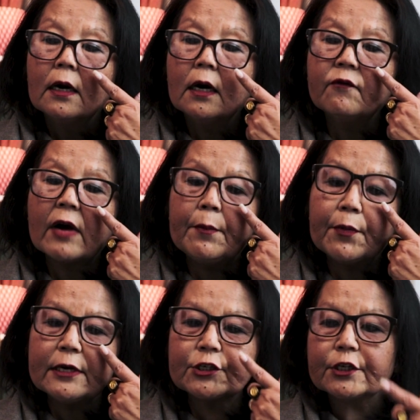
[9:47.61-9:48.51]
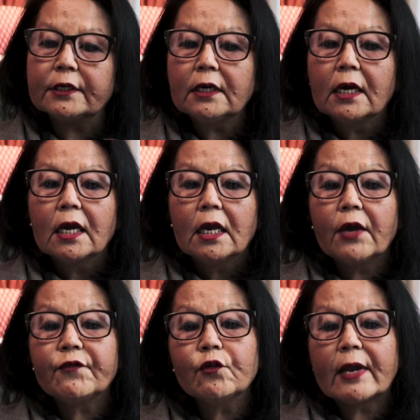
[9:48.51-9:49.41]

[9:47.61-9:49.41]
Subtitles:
A vibration, if you